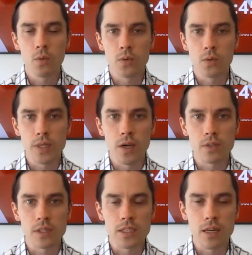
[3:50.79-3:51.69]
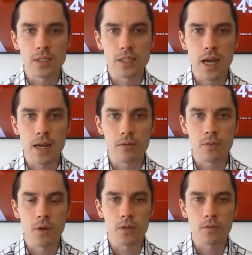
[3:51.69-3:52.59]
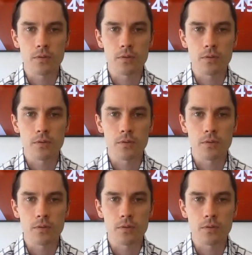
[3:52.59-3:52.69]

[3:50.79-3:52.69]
which would be obviously devastating for both